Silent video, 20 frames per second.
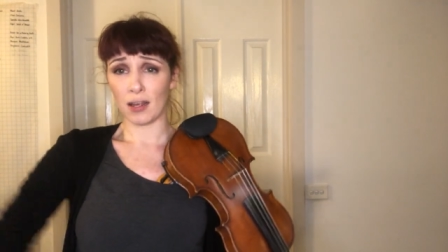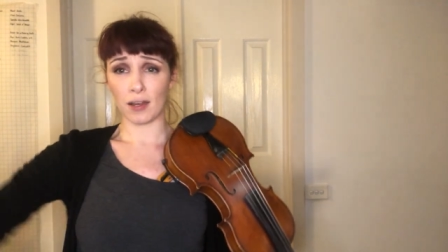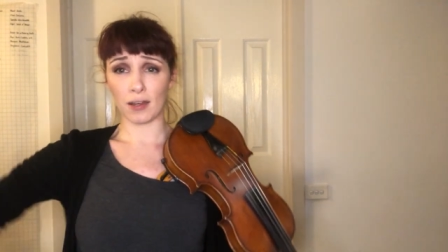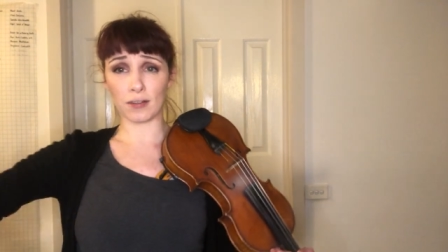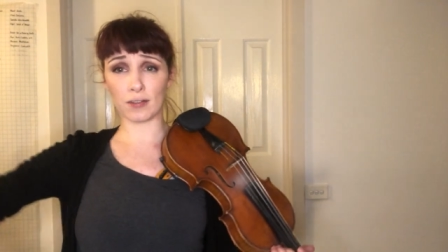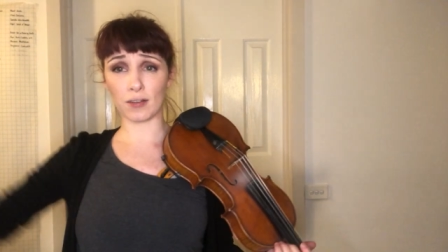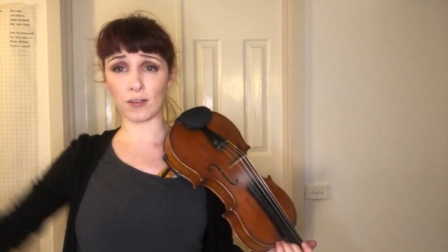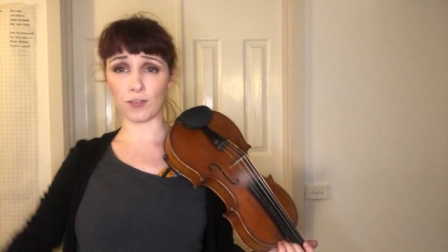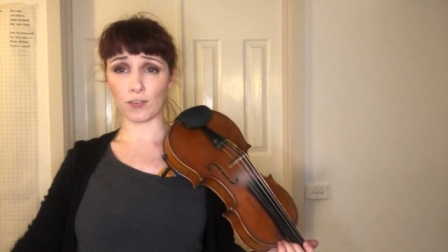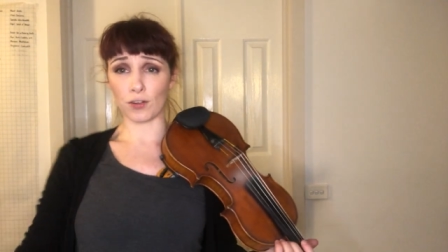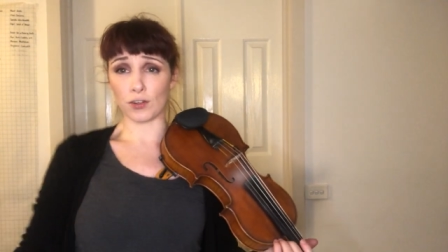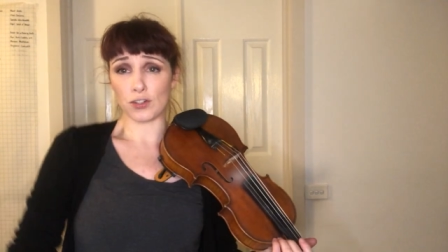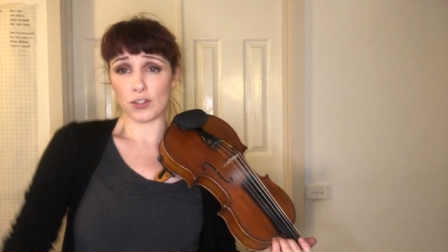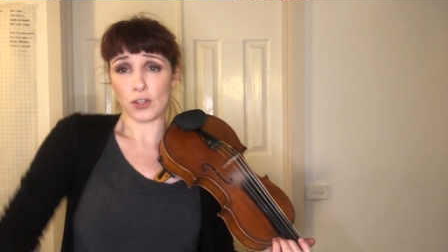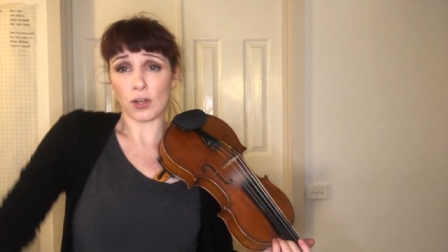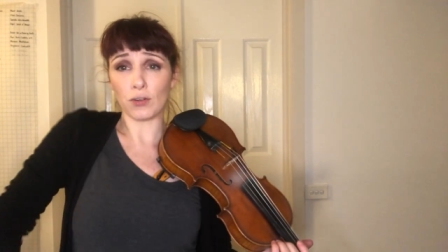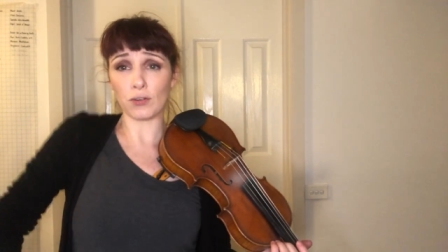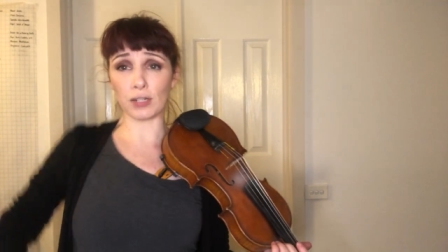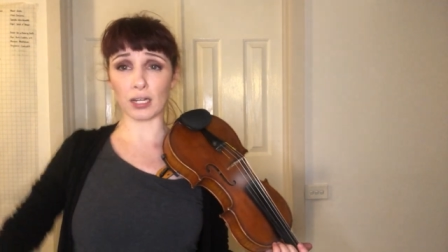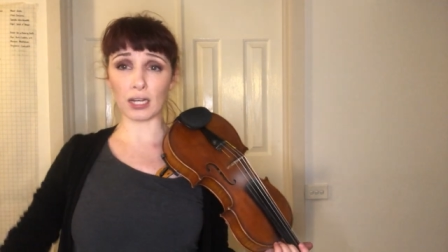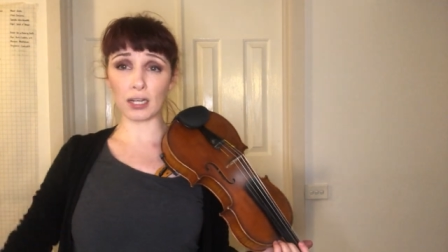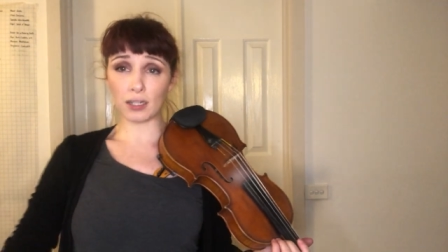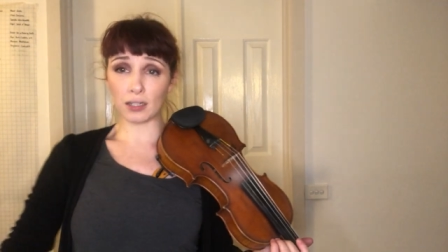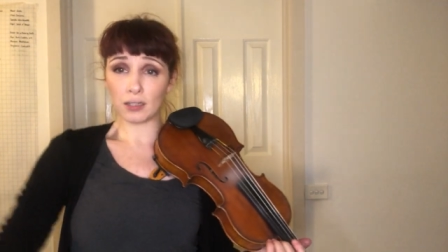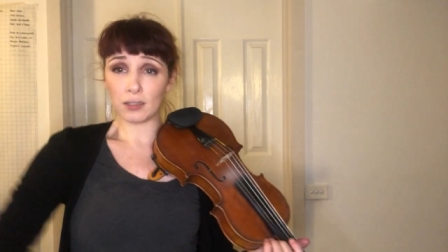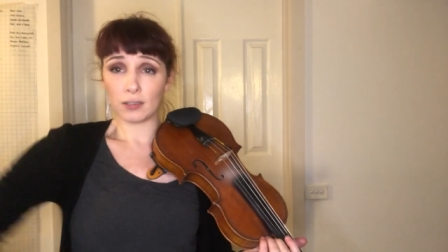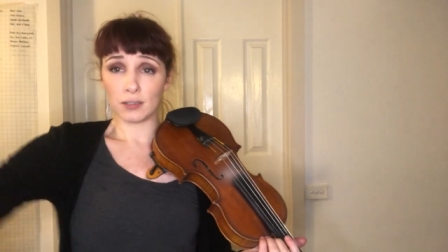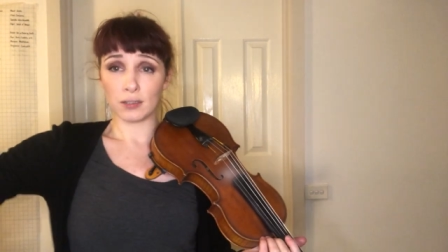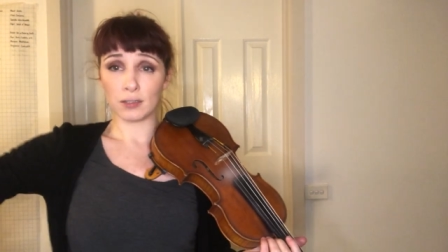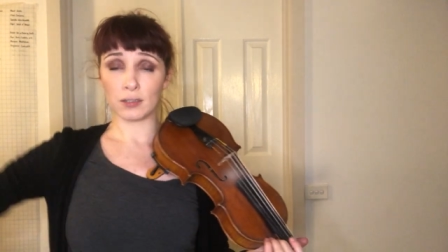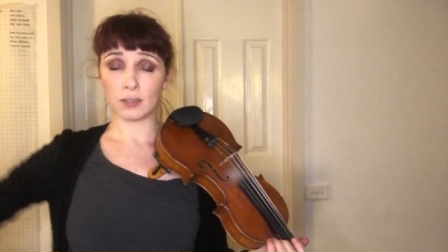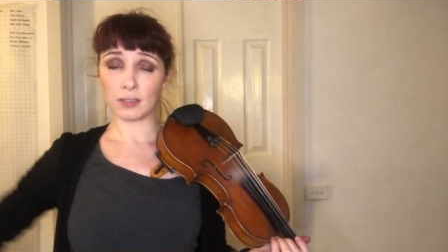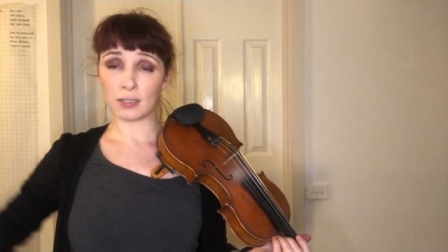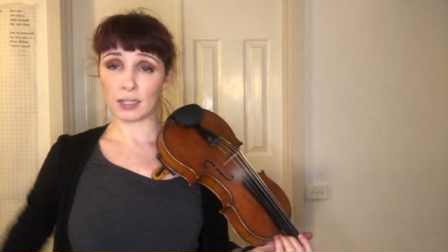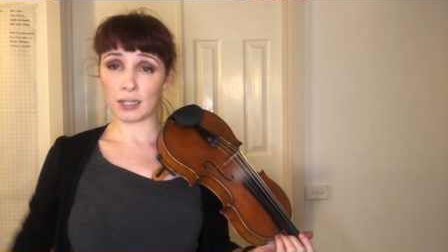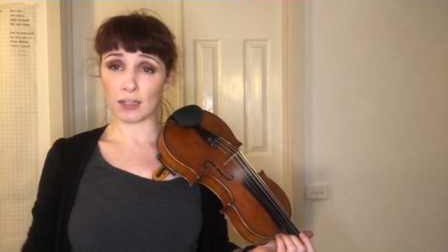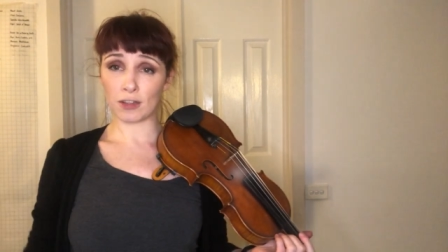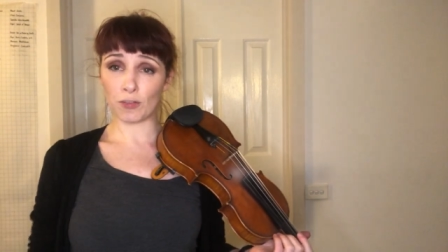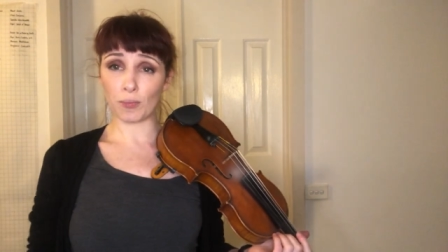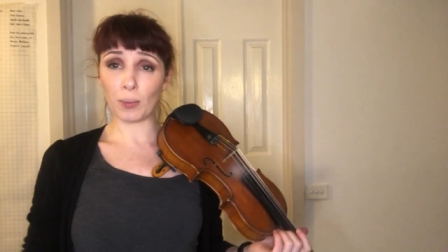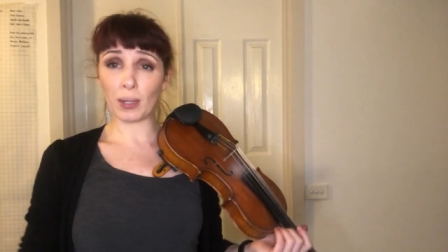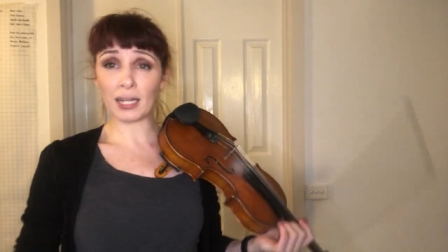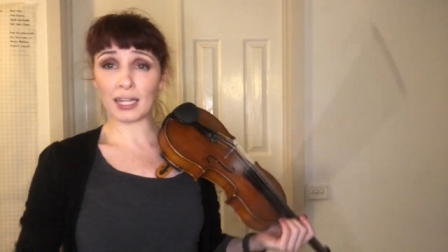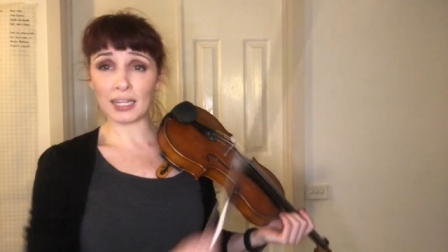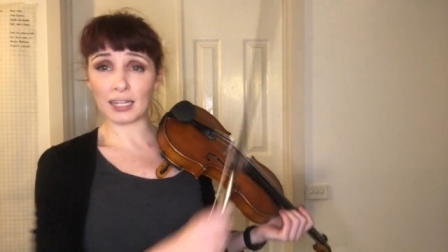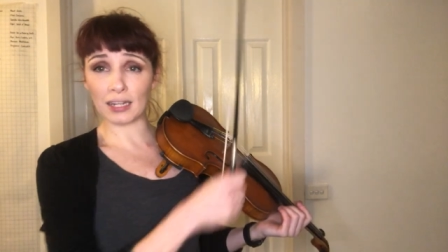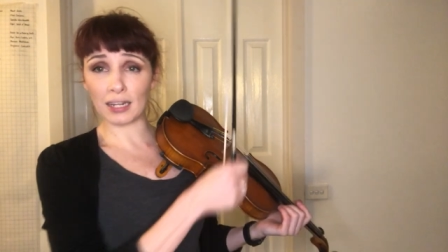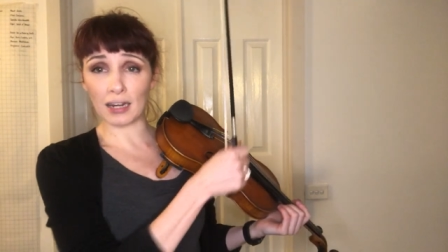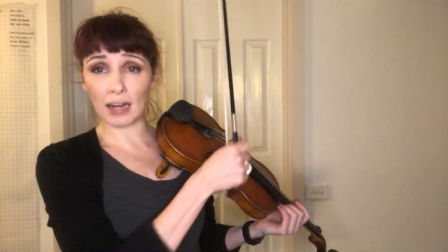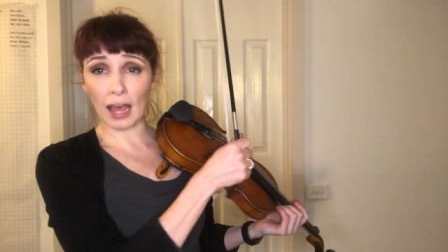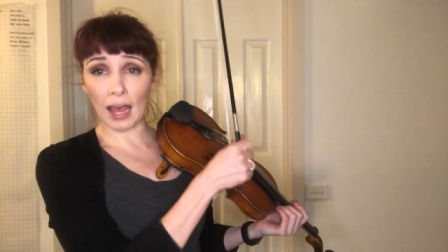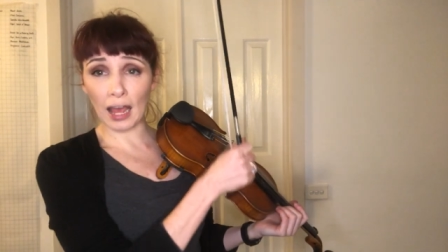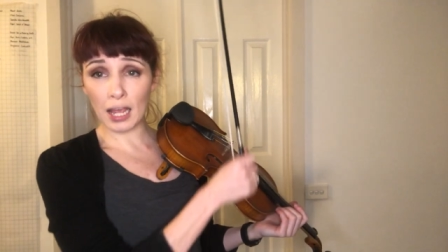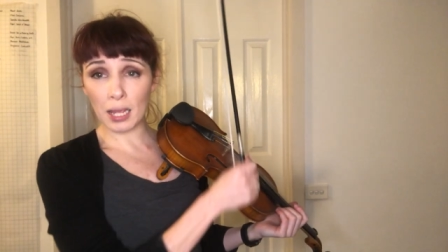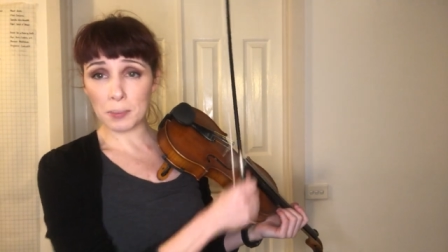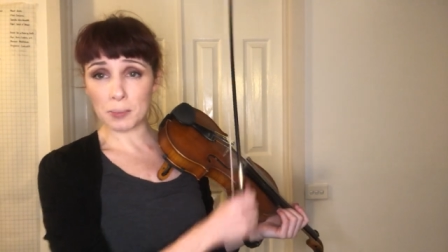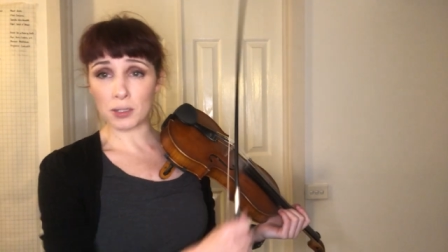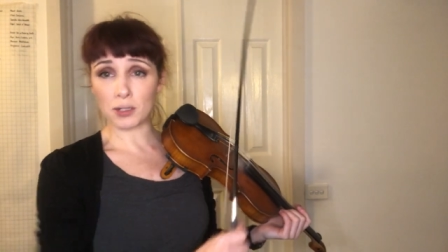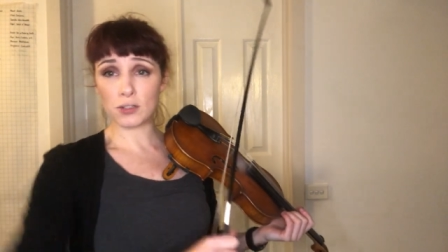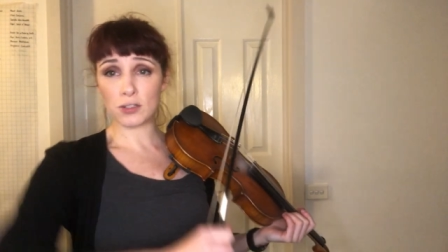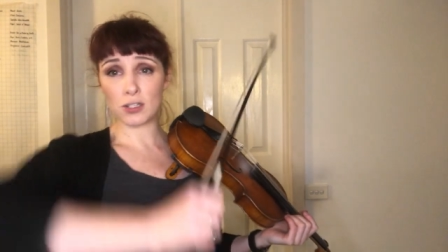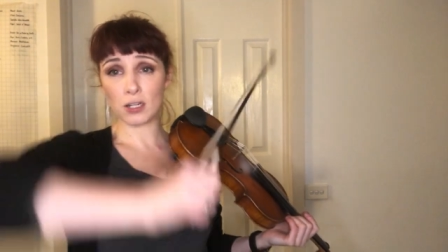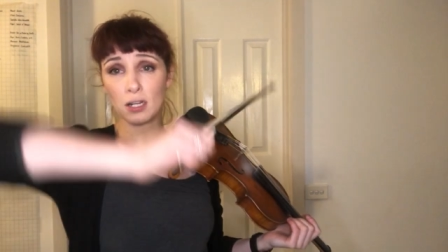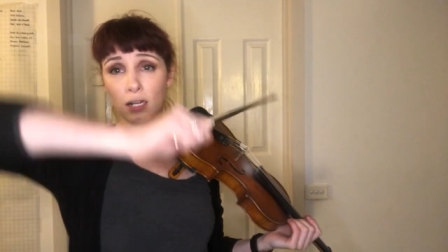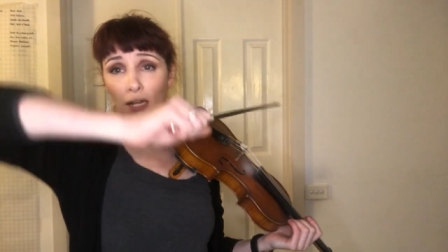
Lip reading: is if your shoulder is willing and able to